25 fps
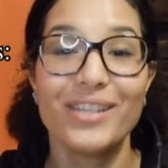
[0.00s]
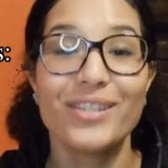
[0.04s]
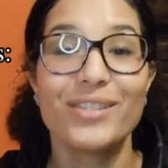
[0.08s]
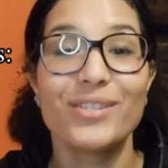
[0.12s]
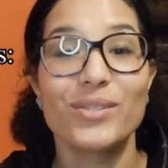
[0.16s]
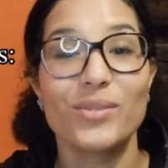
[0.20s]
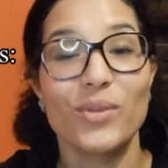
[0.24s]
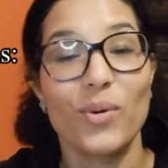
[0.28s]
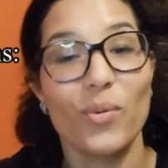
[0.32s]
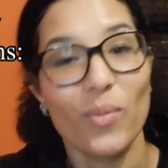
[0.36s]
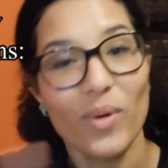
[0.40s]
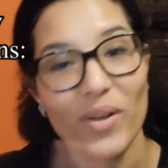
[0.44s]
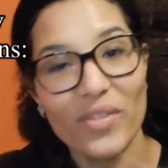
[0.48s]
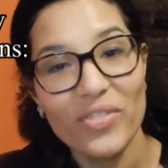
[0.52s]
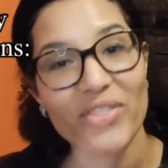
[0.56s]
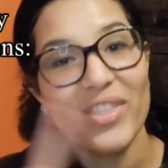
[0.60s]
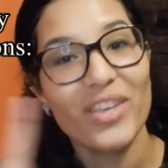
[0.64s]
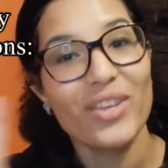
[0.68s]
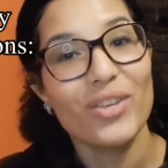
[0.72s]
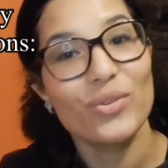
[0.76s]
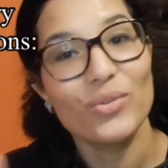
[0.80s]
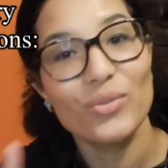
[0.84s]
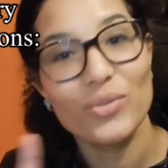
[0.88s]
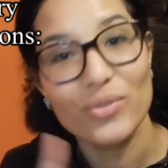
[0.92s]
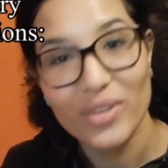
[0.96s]
So one
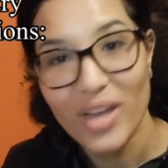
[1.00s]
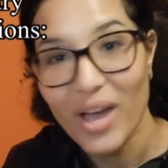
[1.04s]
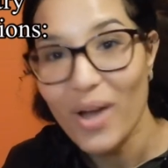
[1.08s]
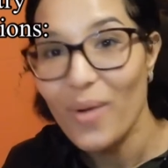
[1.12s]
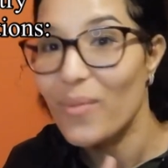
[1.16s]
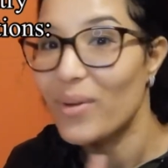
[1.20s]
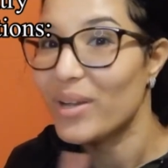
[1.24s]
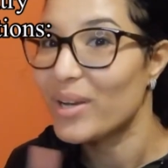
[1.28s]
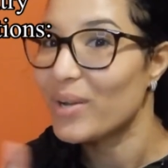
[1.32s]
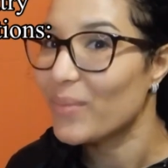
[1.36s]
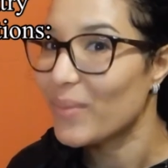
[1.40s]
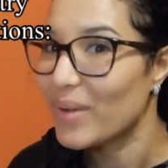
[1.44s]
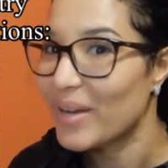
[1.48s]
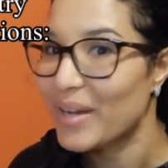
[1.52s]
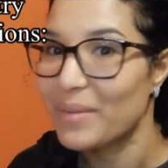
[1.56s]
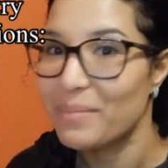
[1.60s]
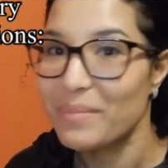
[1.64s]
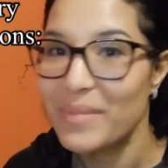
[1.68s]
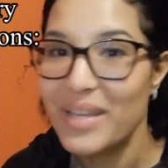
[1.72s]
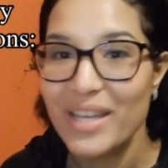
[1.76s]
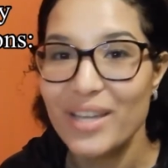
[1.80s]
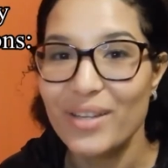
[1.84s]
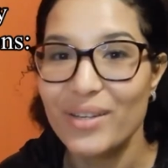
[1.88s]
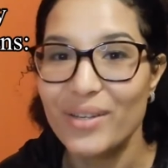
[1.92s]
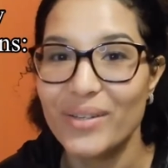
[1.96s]
thing you do not want to wear in
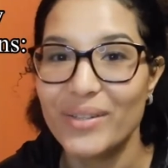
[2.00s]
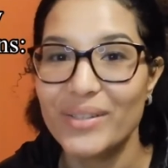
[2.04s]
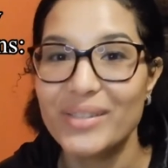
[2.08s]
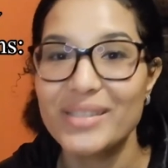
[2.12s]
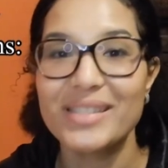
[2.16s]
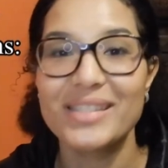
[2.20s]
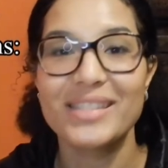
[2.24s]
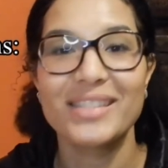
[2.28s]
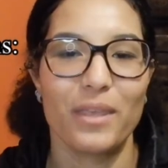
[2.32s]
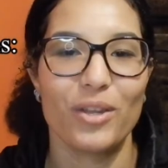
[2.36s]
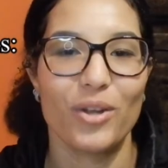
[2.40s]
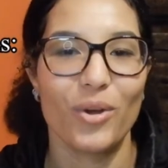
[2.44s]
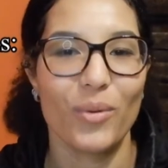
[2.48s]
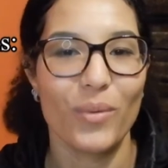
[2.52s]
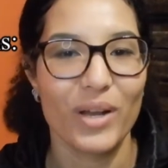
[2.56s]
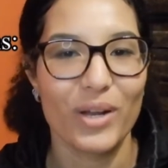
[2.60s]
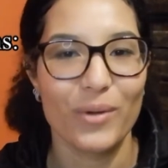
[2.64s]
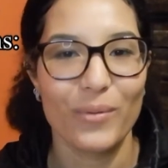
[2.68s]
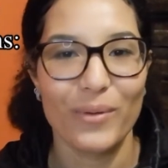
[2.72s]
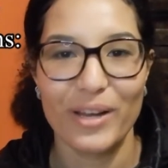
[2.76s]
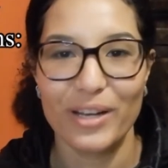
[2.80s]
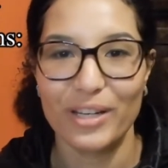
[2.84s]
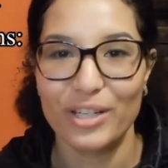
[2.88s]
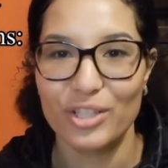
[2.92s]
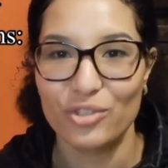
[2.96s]
Mykonos, you don't want to
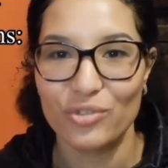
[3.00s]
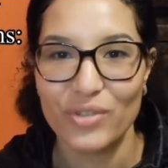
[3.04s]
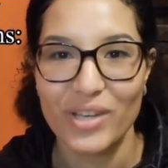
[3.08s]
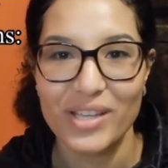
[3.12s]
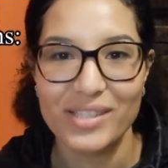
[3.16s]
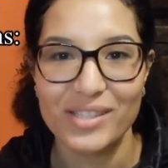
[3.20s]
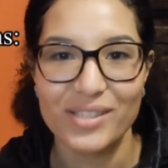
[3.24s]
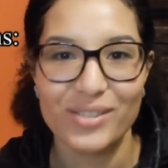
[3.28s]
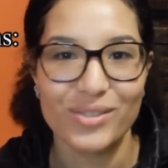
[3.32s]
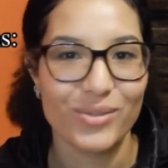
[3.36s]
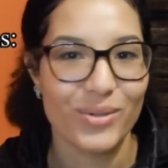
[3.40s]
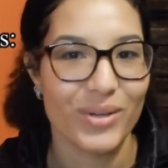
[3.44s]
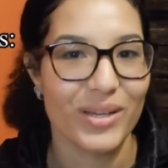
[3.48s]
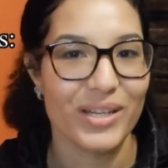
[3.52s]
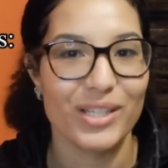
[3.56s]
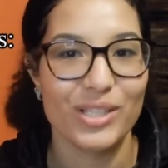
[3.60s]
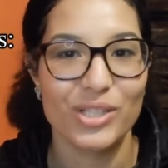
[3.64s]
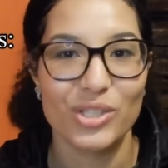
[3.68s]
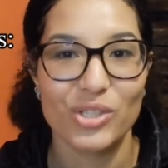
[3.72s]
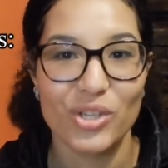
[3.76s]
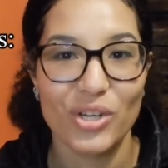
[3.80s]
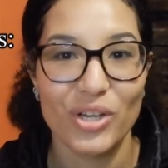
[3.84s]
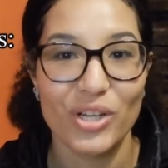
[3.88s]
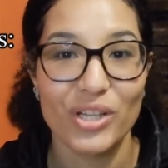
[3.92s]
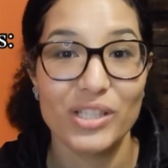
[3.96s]
wear any dresses or any
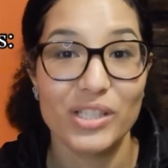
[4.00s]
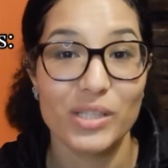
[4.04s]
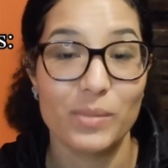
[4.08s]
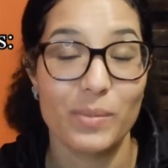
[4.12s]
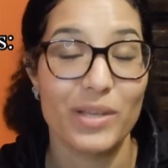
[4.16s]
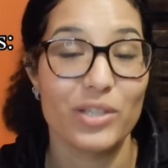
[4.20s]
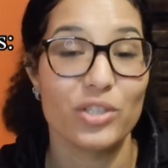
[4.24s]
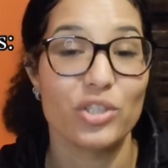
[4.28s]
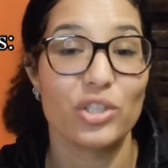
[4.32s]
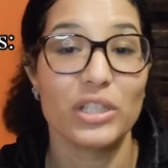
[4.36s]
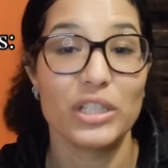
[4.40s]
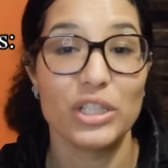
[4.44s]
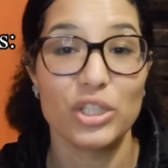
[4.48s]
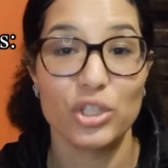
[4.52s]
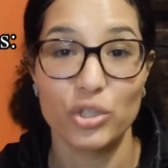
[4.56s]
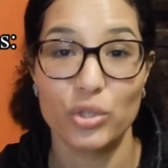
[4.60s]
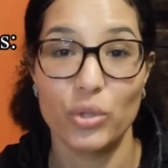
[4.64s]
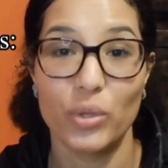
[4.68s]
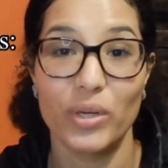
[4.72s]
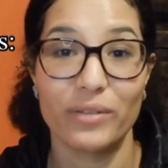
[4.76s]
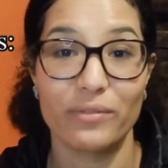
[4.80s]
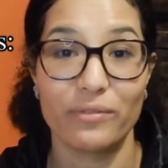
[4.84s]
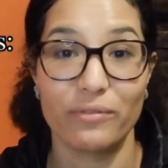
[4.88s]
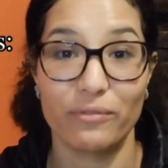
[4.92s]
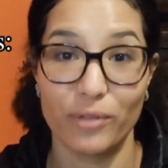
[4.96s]
skirts, especially
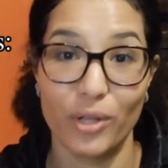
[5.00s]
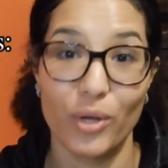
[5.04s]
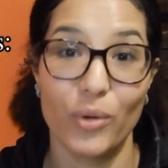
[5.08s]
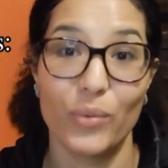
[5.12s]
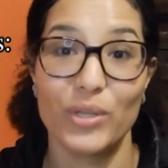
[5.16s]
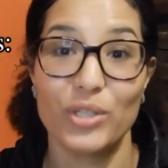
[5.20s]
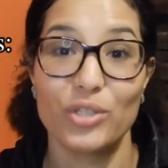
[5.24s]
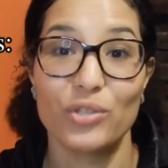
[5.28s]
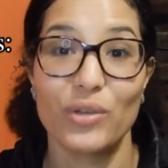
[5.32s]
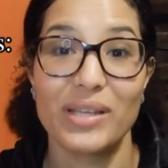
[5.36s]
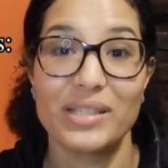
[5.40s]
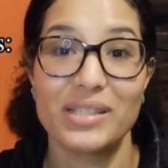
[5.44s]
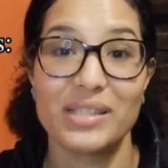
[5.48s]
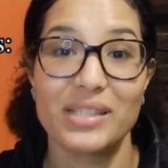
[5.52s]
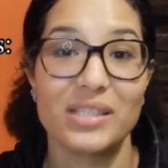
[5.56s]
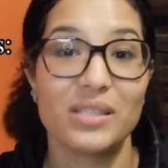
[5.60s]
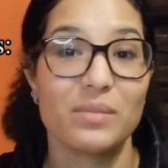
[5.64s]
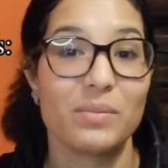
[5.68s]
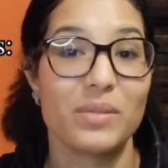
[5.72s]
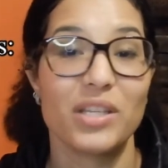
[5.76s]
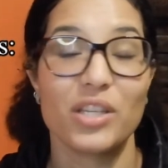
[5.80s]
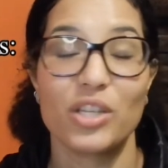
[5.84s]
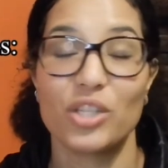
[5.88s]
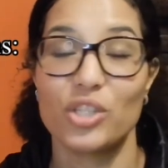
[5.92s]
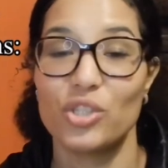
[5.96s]
short flowy dresses,
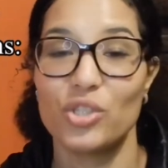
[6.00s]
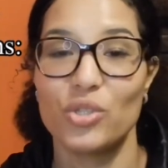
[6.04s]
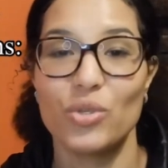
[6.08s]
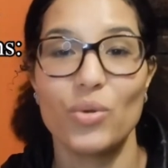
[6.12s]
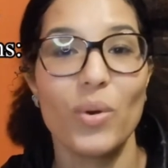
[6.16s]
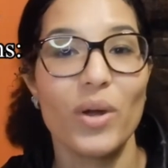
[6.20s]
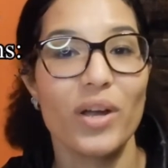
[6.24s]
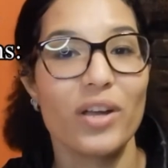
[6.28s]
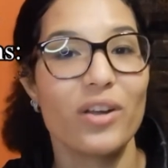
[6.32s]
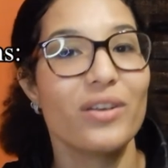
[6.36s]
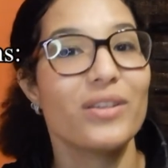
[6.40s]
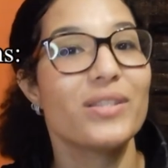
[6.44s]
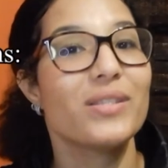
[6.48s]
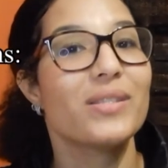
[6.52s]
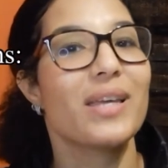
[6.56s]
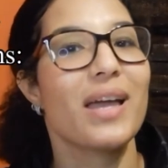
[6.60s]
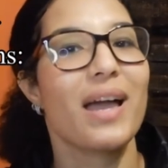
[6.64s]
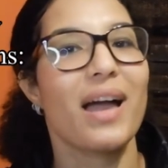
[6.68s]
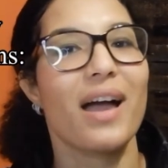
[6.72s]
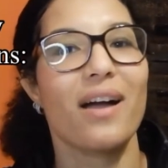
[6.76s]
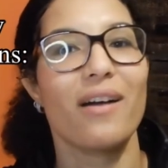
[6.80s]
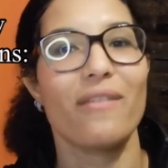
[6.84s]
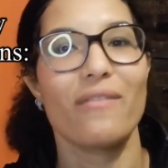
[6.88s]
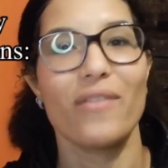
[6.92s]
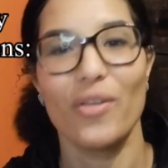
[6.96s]
because you are going to
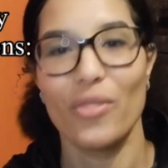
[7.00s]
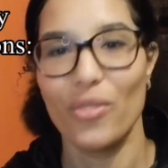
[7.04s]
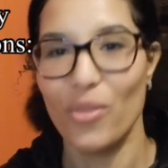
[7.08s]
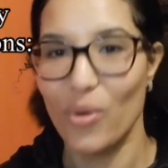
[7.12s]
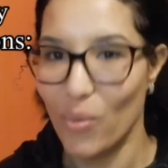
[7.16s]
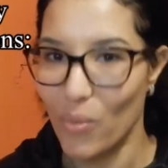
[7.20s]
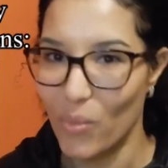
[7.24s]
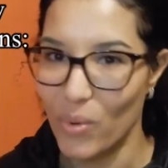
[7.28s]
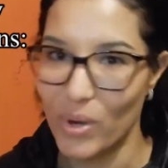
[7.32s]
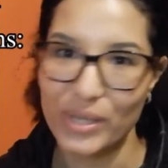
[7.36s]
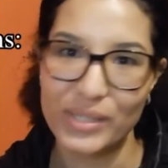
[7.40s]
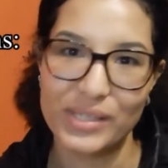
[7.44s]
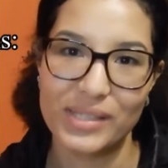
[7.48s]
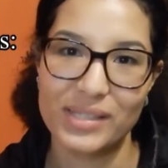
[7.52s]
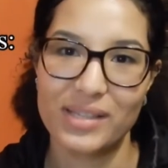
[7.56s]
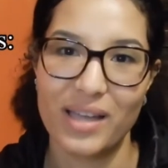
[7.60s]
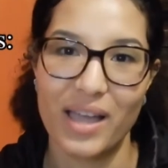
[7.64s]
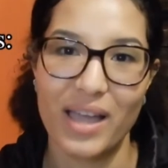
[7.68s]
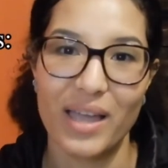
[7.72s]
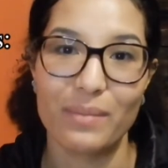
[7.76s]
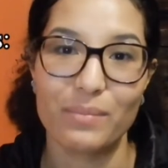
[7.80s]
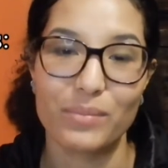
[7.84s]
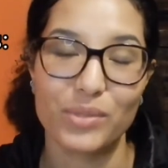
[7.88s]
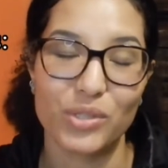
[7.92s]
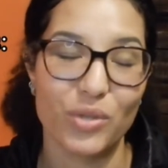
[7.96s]
have the worst time.